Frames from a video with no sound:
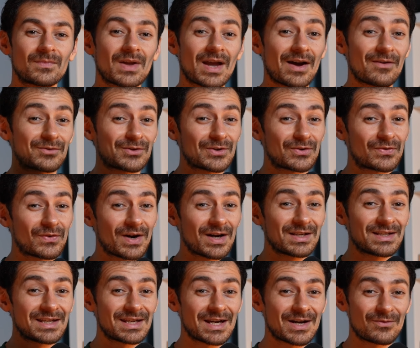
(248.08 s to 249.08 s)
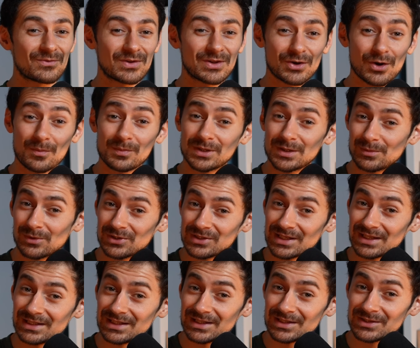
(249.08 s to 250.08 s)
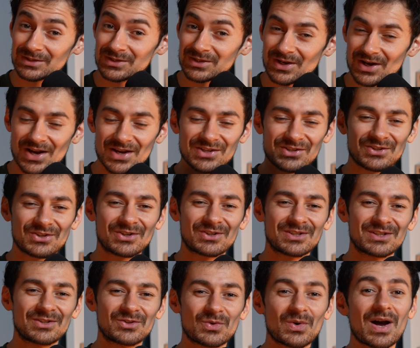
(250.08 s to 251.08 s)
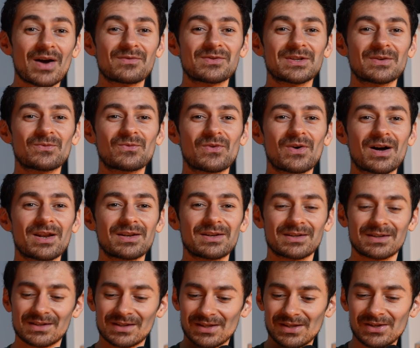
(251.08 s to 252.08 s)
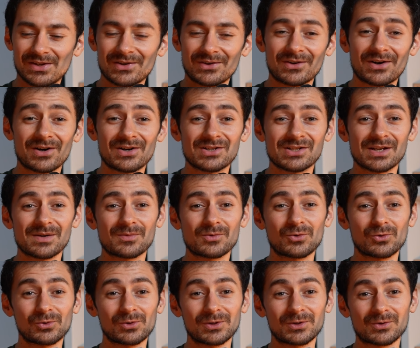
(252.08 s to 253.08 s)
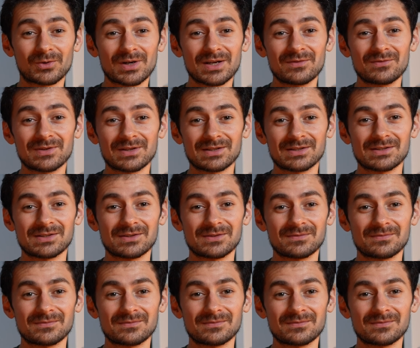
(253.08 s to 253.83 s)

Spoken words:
After finding out the optimal settings, I started to have some fun. Here are some cool engravings.